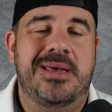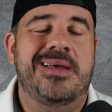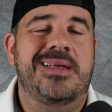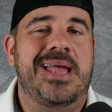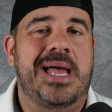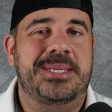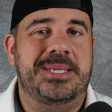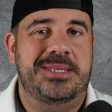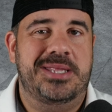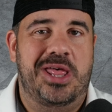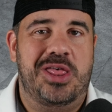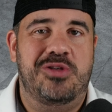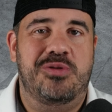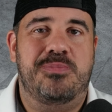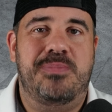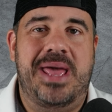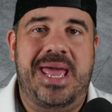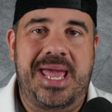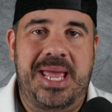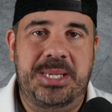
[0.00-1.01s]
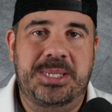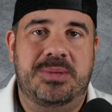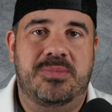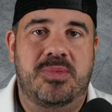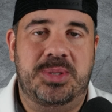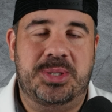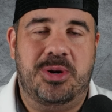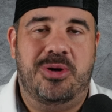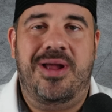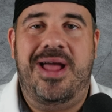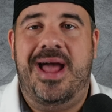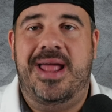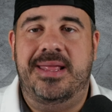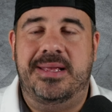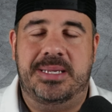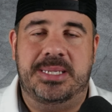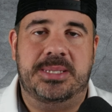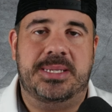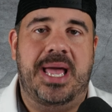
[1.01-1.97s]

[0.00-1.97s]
That's another page I'm going to start adding these